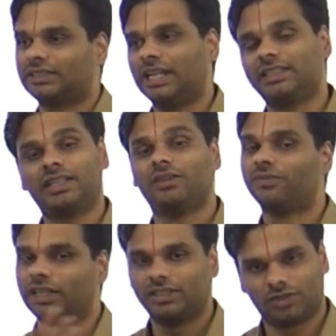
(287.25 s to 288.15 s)
That's a
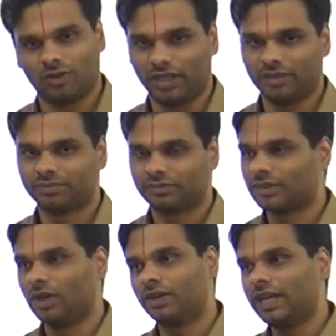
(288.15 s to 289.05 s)
different story.
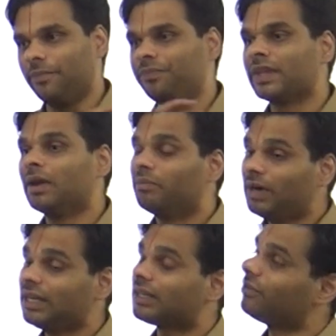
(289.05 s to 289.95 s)
Okay.
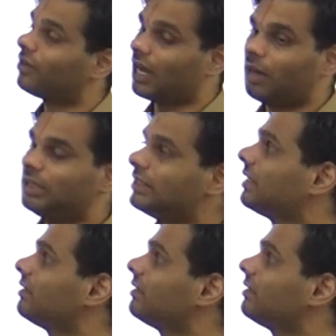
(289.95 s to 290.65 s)
But carbon